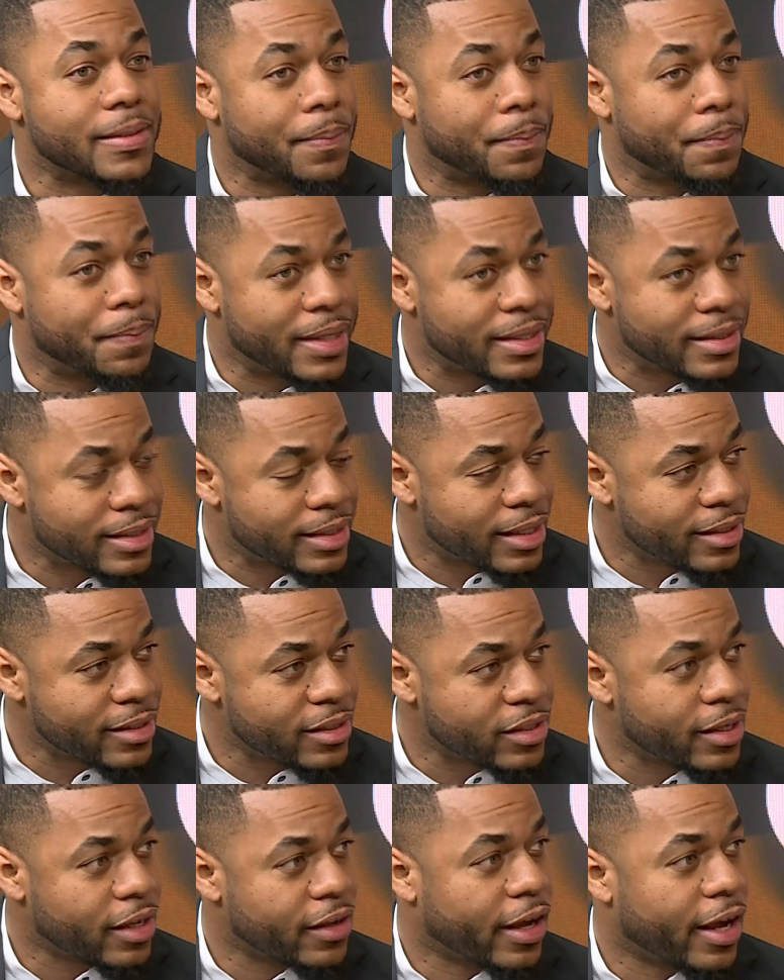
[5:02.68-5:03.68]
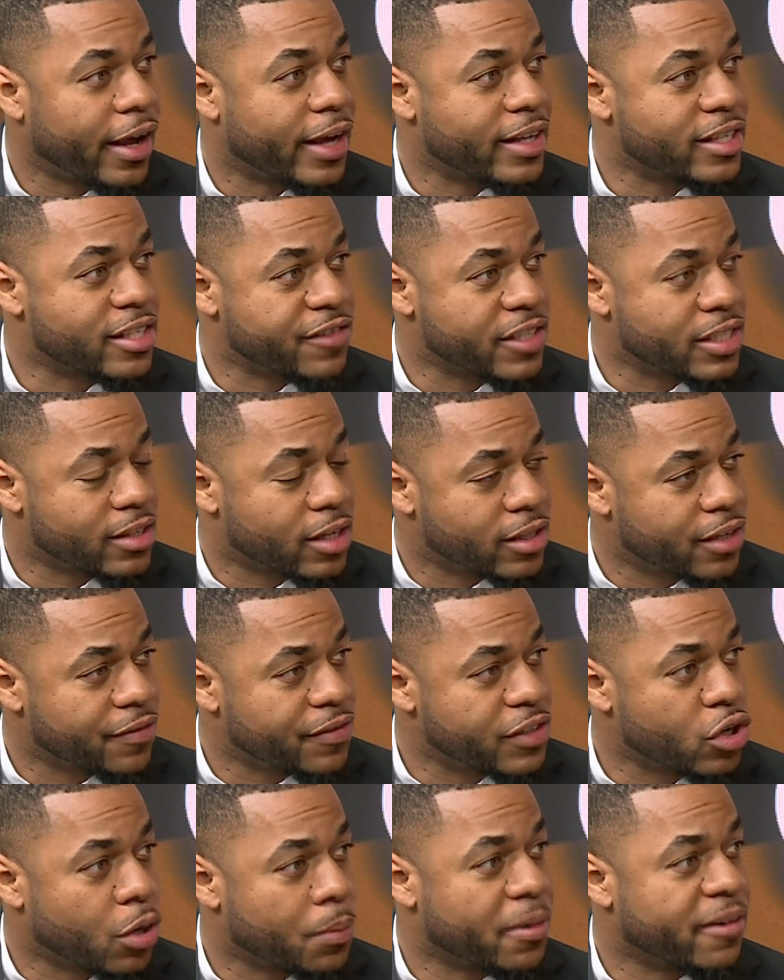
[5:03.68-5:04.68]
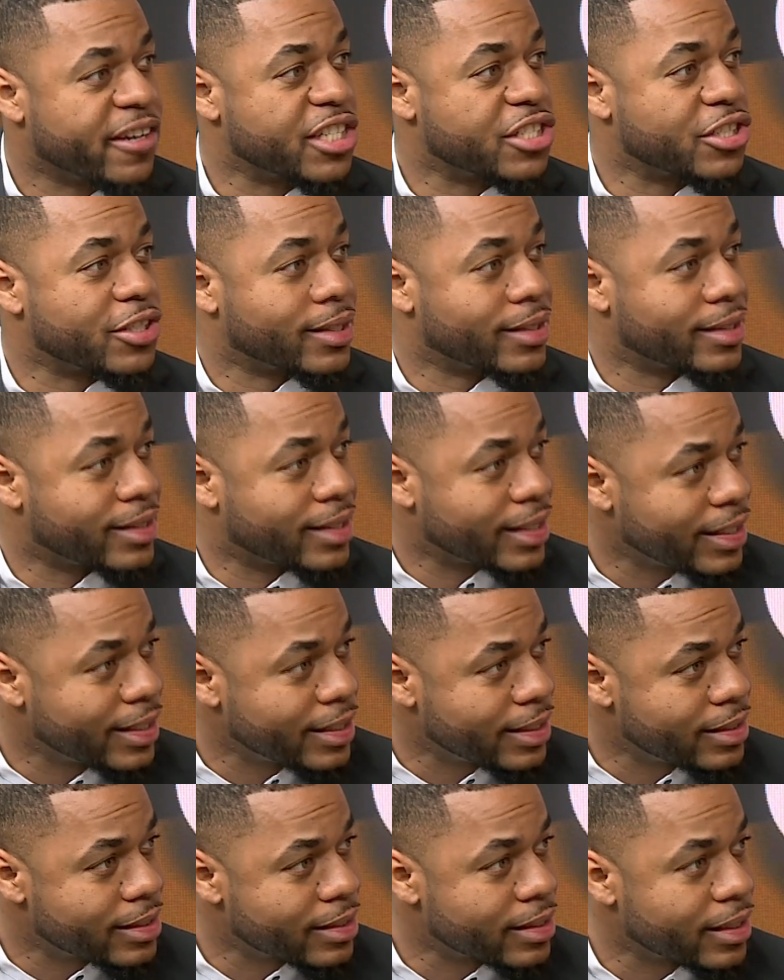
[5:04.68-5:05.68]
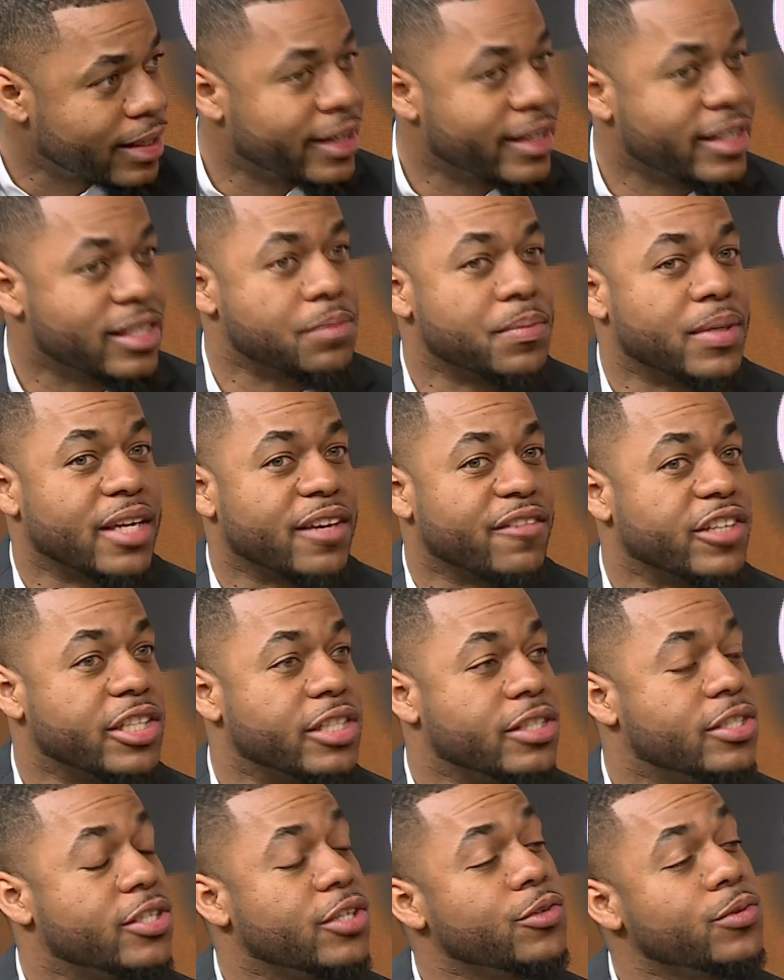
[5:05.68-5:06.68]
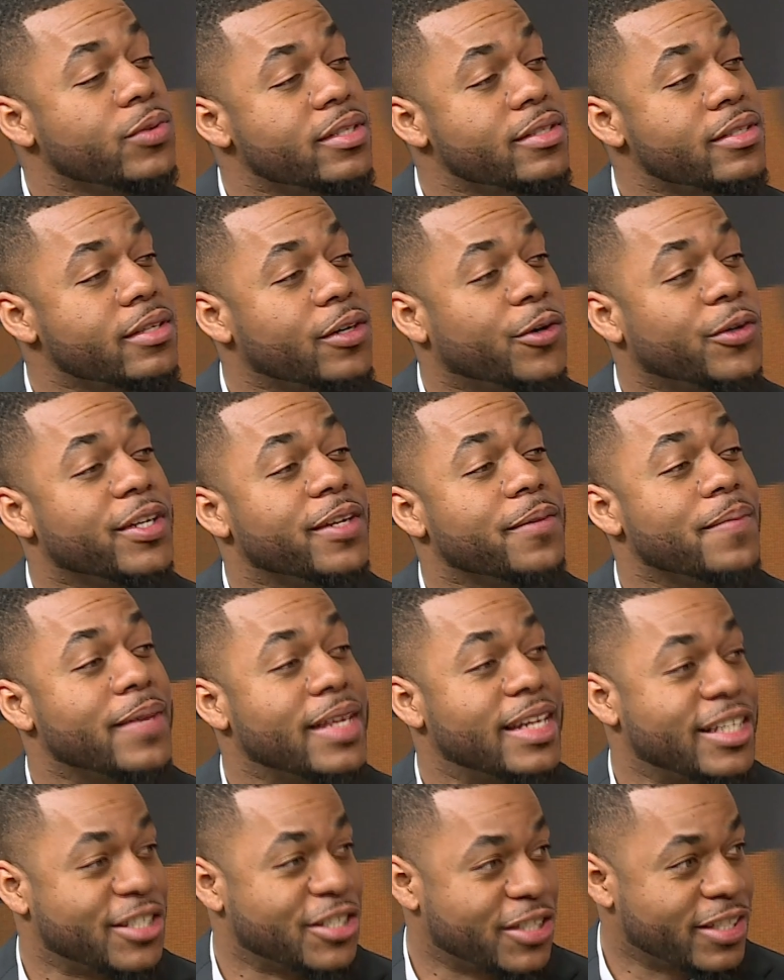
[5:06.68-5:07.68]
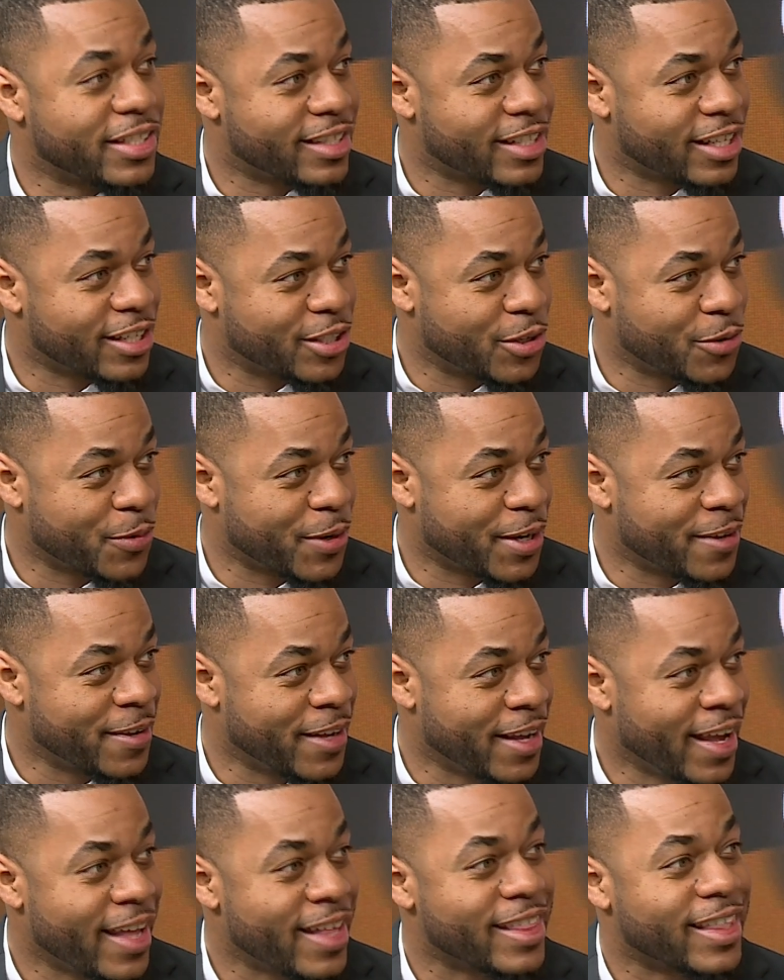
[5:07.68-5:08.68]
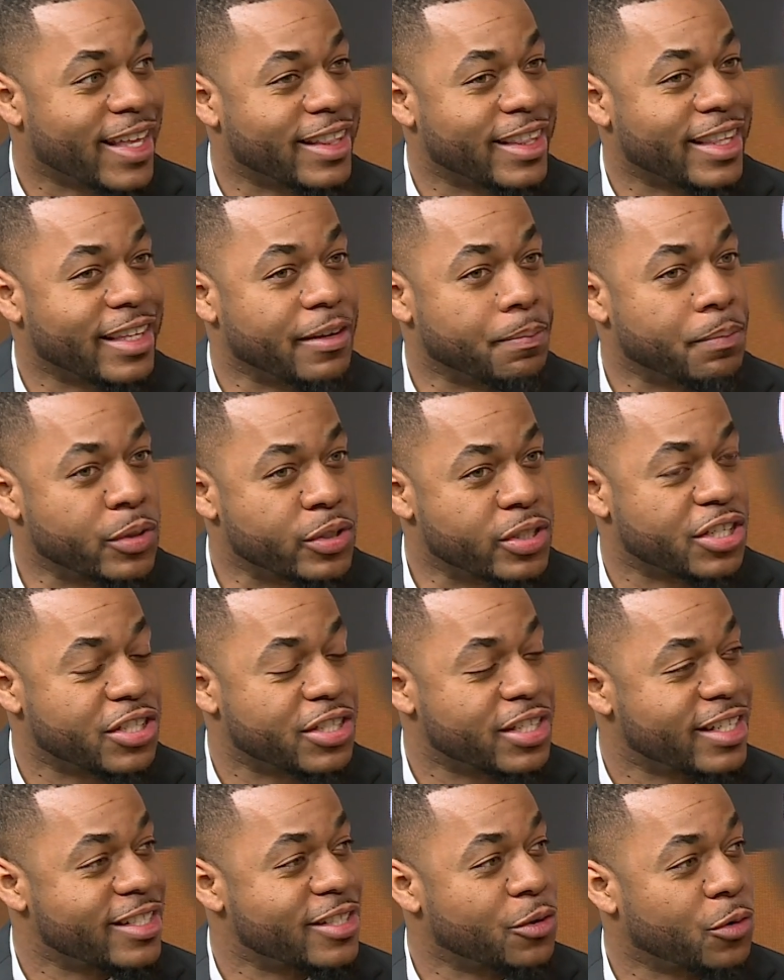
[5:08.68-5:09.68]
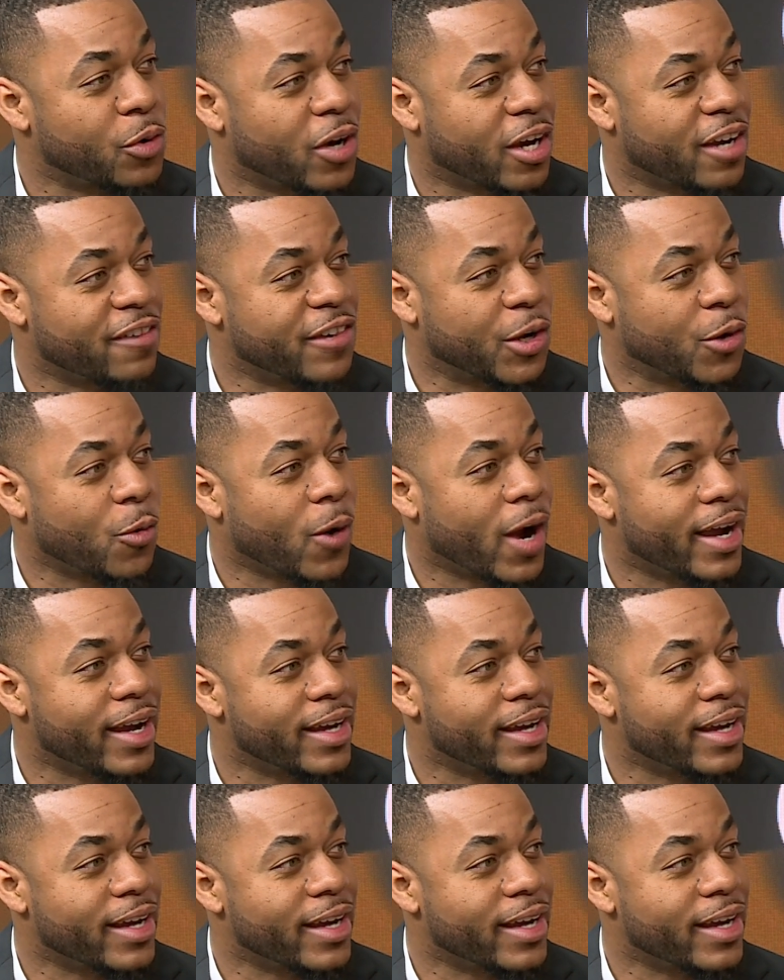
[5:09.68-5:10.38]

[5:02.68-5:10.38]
business, as a result of its operational needs, is being reduced or diminished in such a way that the position is no longer required.